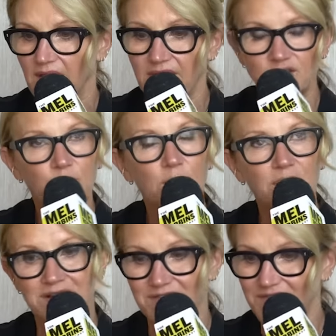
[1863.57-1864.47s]
That's why I
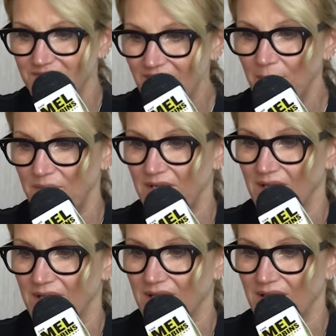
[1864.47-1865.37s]
want you to stop it.
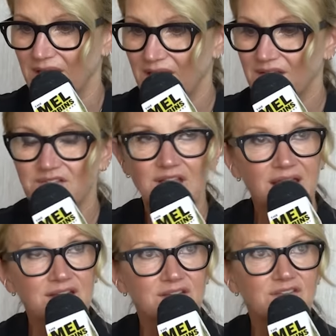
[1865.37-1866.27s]

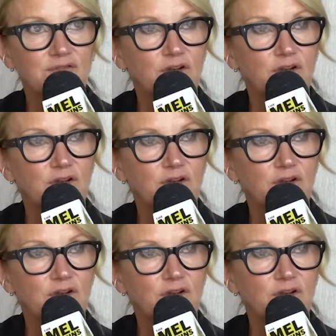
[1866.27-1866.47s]
Scientists